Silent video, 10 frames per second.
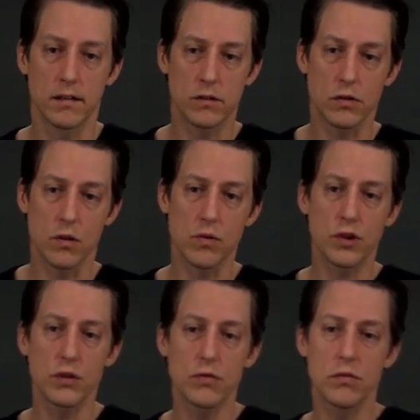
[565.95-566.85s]

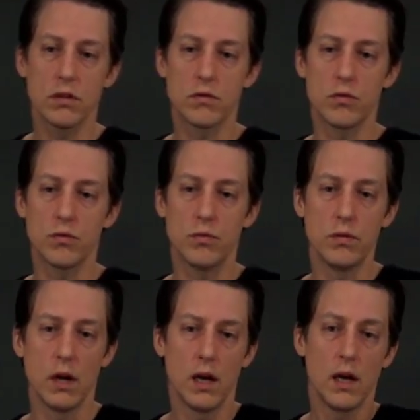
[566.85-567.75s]
solution
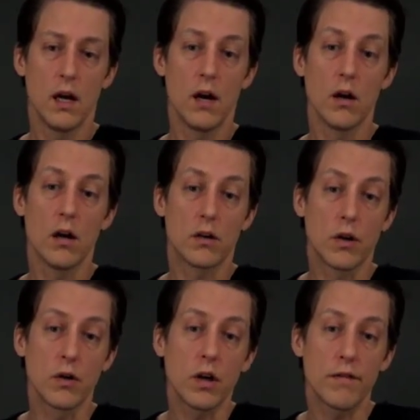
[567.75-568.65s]
to a
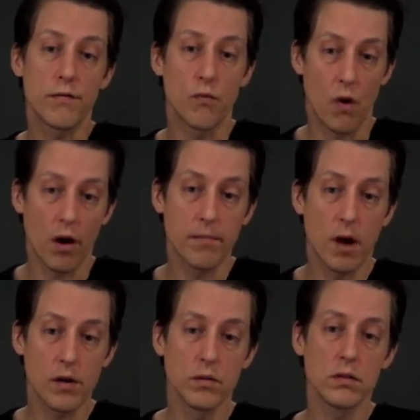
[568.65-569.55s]
Kirchhoff rod
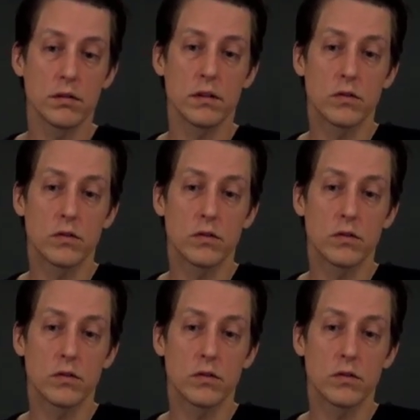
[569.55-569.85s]
model.